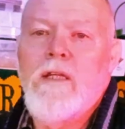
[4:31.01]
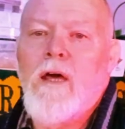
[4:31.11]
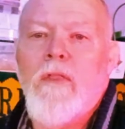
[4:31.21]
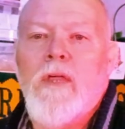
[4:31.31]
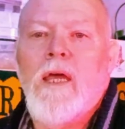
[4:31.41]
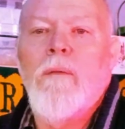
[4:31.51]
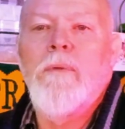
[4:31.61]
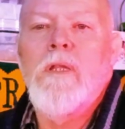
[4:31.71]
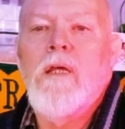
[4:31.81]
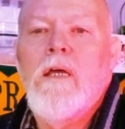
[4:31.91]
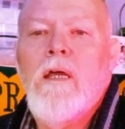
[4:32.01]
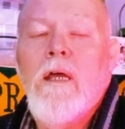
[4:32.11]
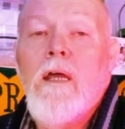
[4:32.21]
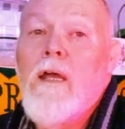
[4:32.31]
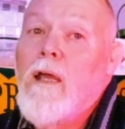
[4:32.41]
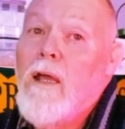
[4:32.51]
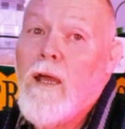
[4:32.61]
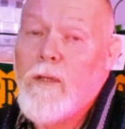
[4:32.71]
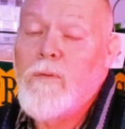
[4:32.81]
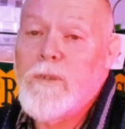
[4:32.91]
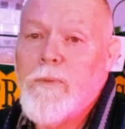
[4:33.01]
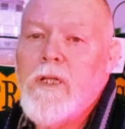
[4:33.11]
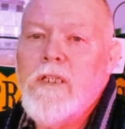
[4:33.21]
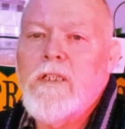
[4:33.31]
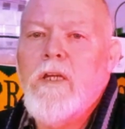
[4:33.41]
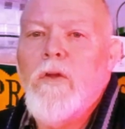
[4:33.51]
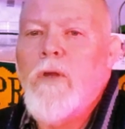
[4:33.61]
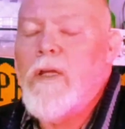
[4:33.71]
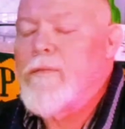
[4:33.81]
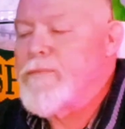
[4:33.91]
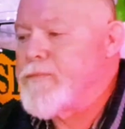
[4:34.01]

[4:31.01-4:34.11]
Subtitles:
nothing happened. It was pretty scary.